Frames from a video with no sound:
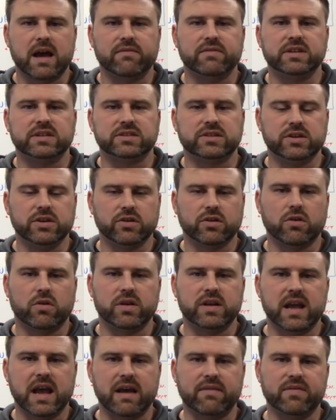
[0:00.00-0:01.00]
obviously you're
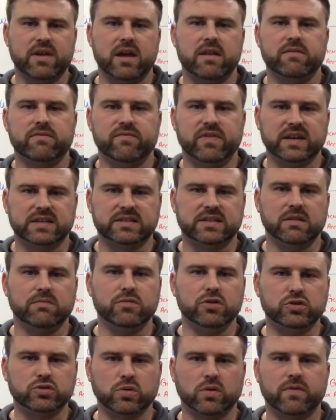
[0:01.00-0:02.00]
going to have that invested
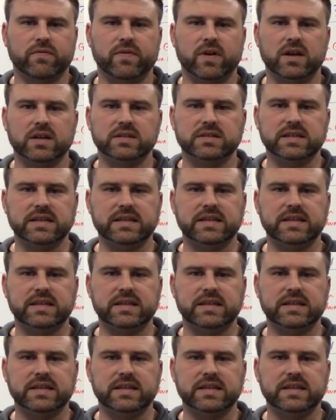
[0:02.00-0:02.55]
in mutual funds,